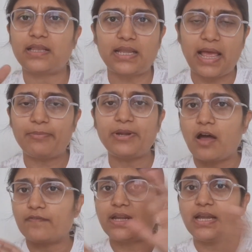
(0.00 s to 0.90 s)
That happened
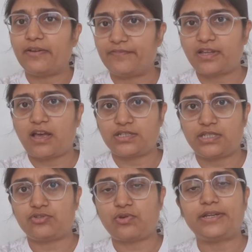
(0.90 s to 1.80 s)
after I left
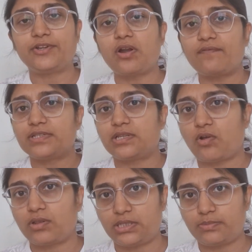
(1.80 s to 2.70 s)
Kashi, so I did not
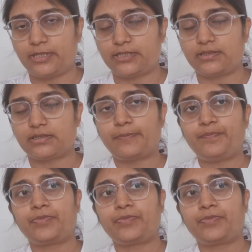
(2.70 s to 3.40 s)
visit all these places.